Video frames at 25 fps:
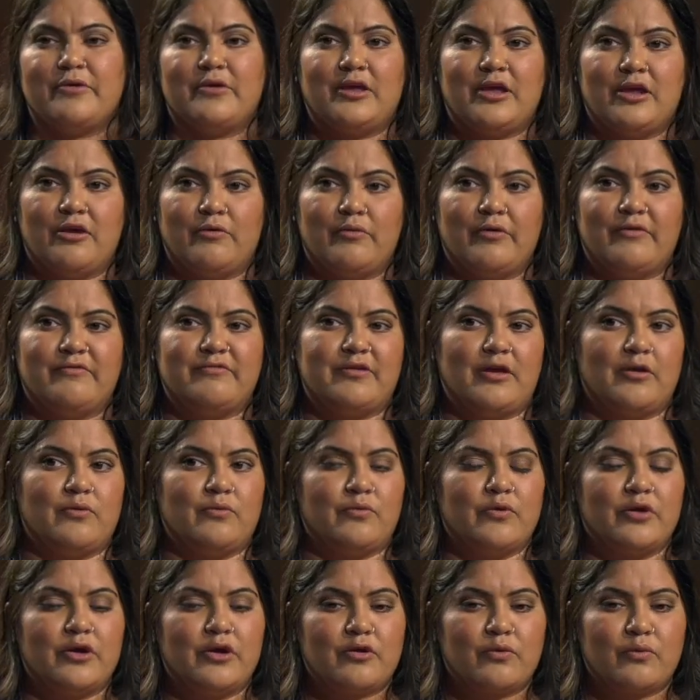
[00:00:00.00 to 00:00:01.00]
here we've done
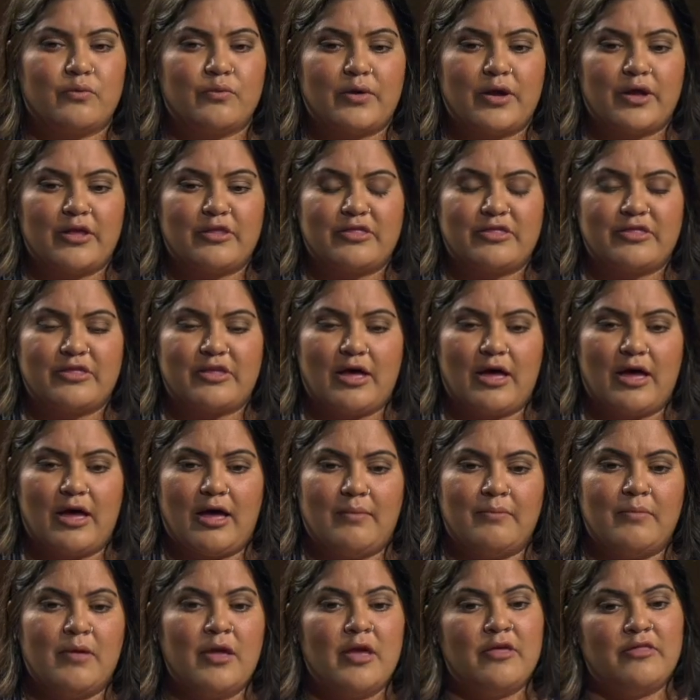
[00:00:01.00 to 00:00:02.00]
work with
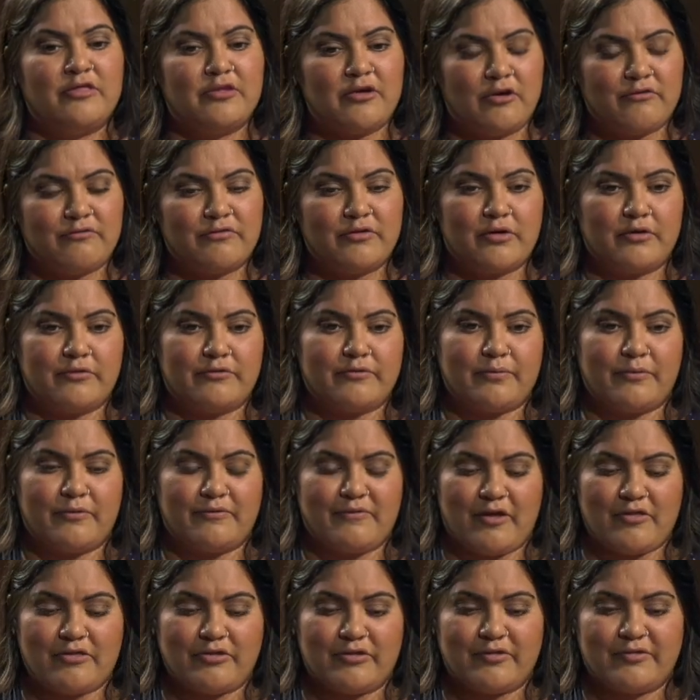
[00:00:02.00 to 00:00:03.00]
the overdose
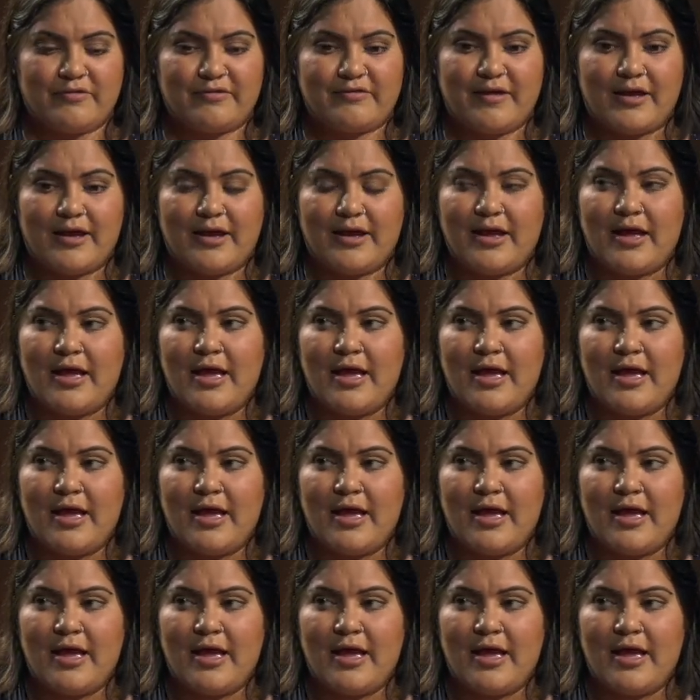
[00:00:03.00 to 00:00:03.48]
prevention site